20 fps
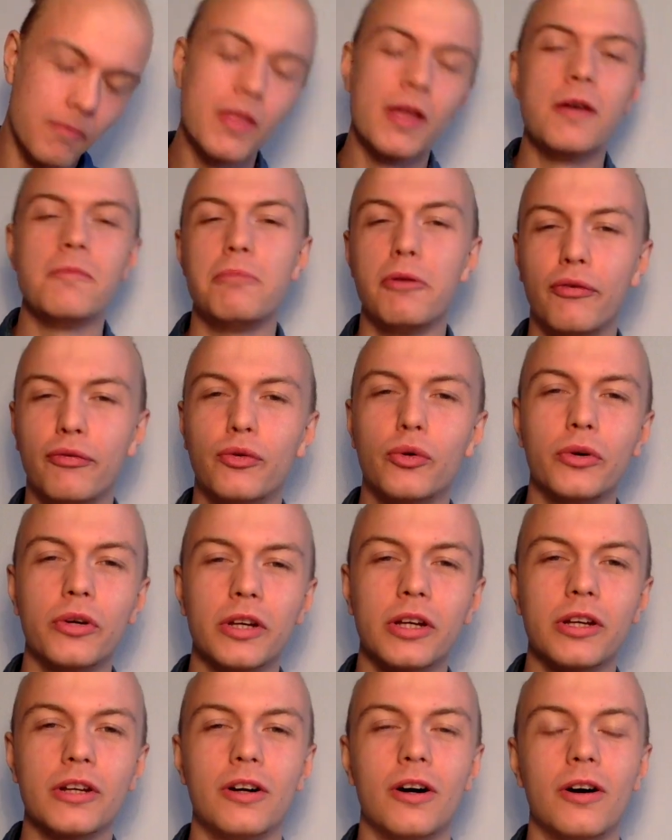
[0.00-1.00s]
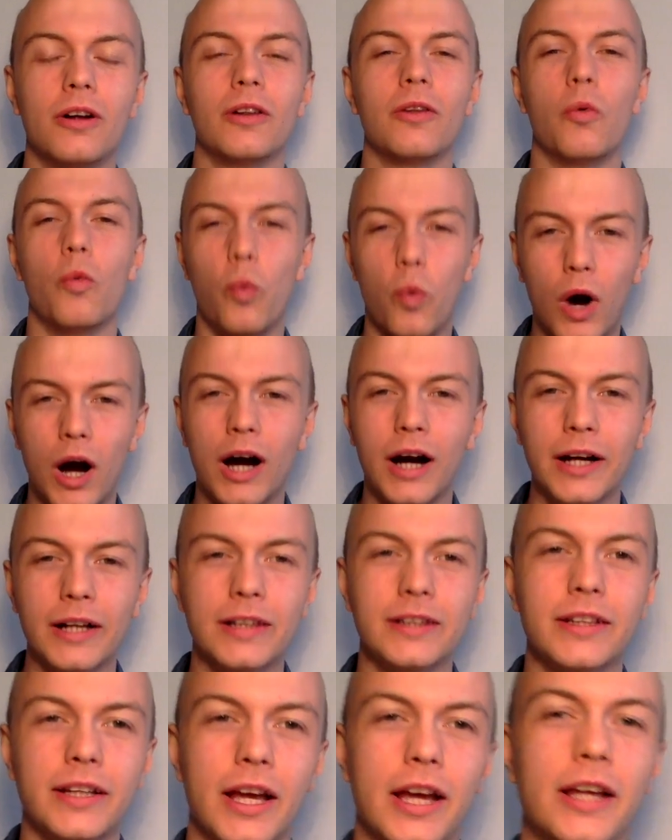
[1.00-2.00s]
Before you get all
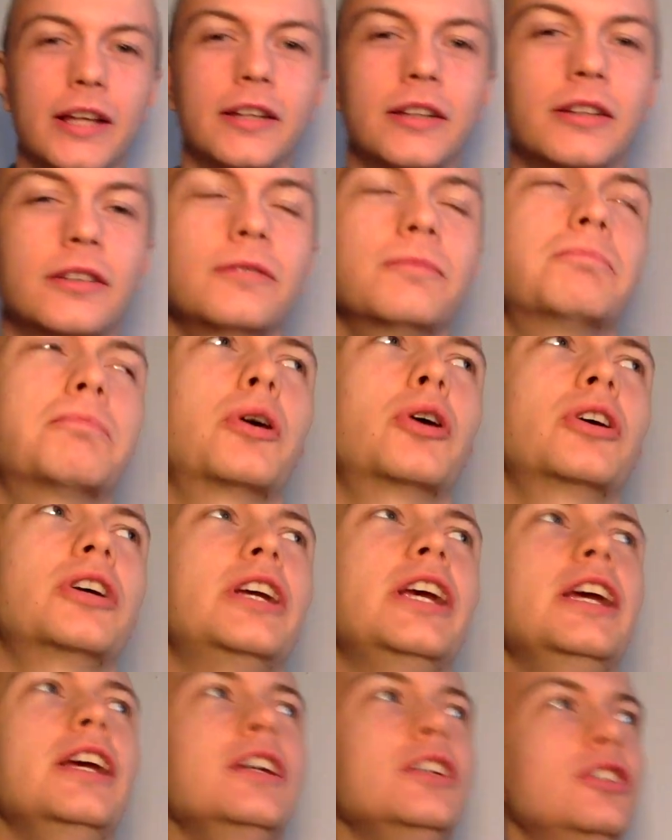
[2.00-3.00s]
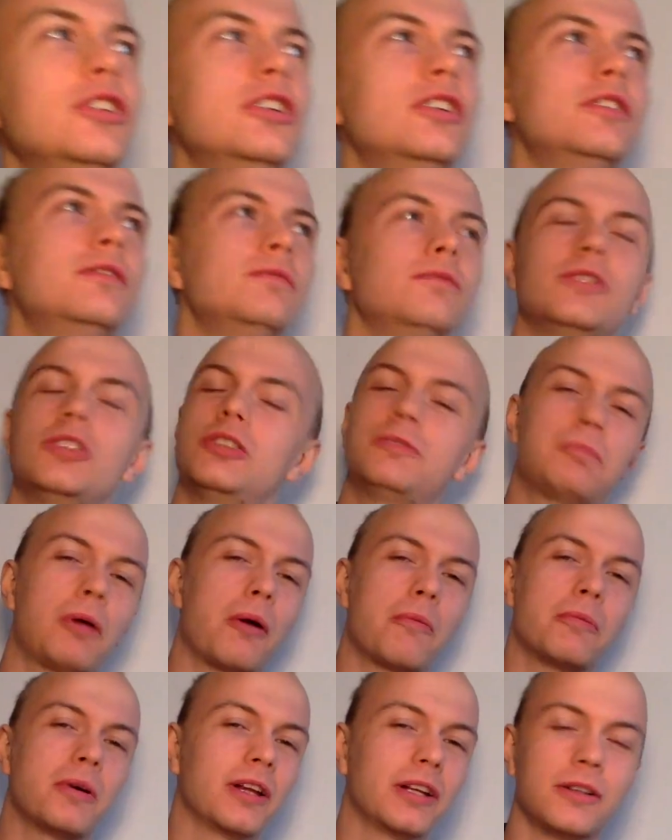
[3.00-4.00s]
wild and perky,
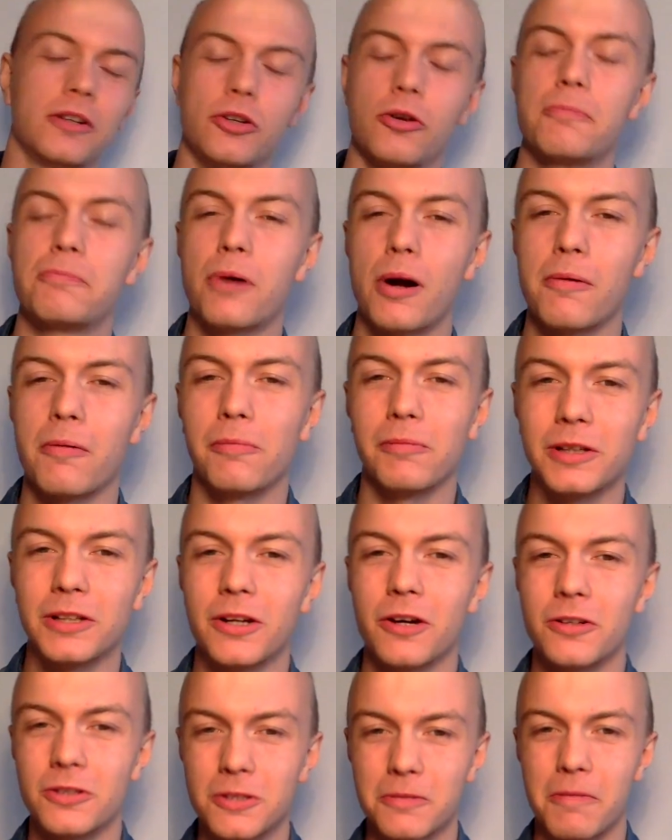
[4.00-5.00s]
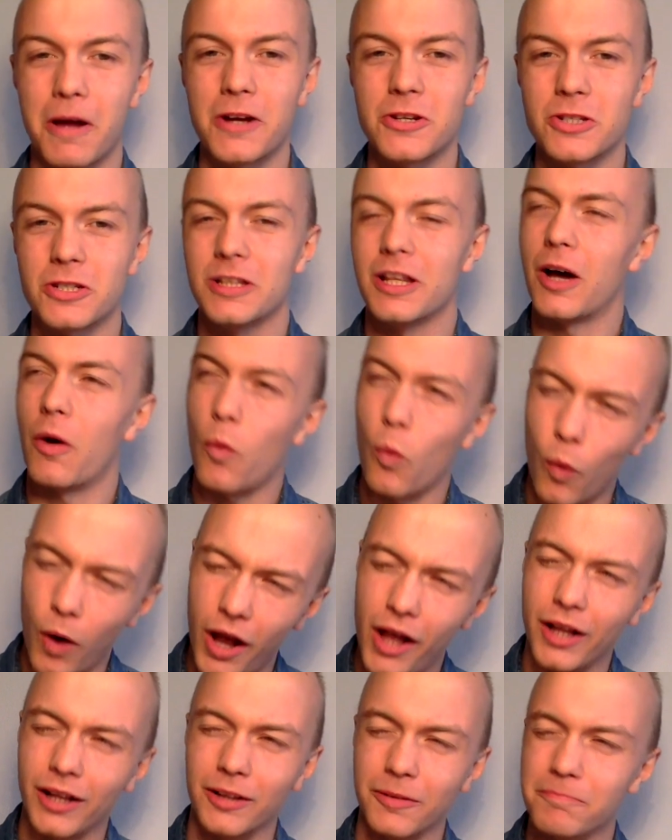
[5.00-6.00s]
you're probably going to mention that,
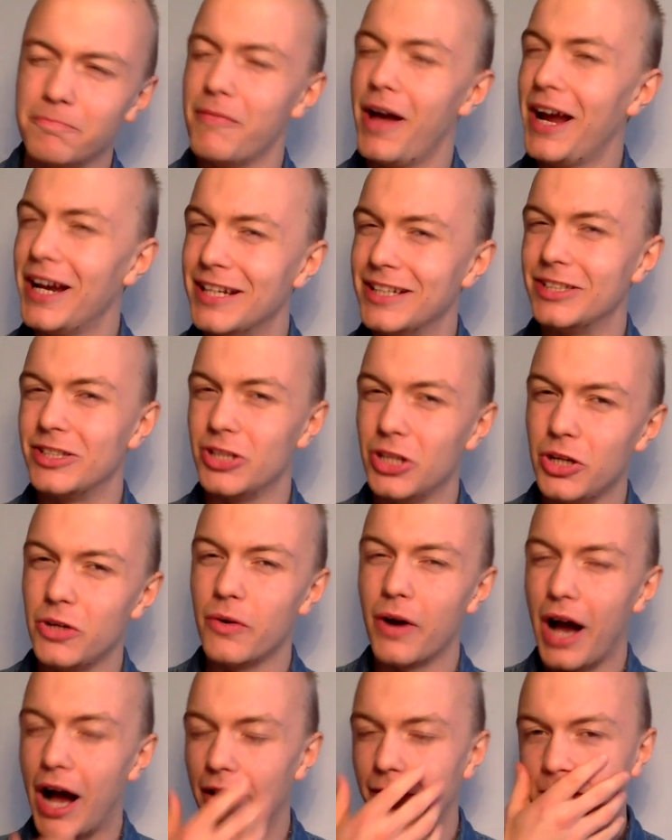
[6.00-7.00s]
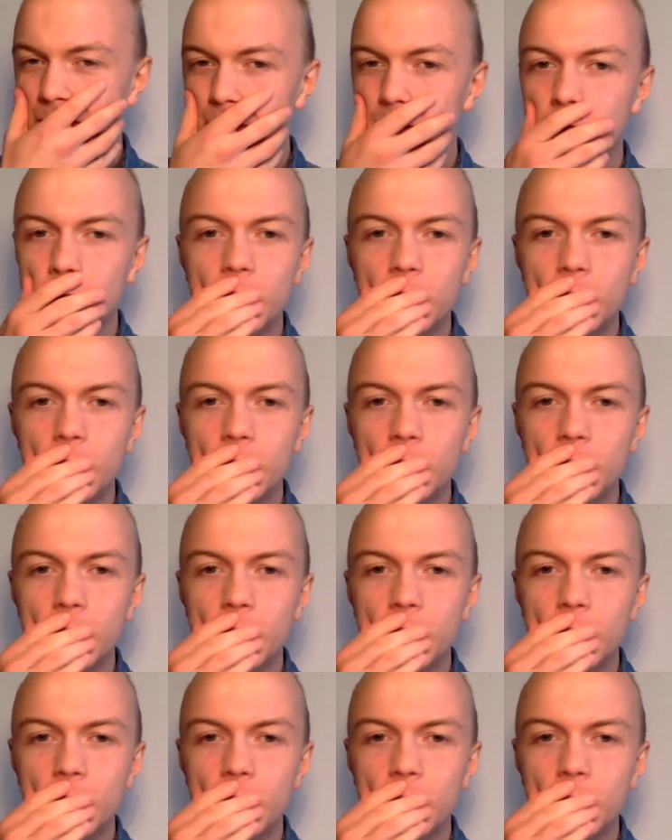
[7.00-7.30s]
well, mate, you have...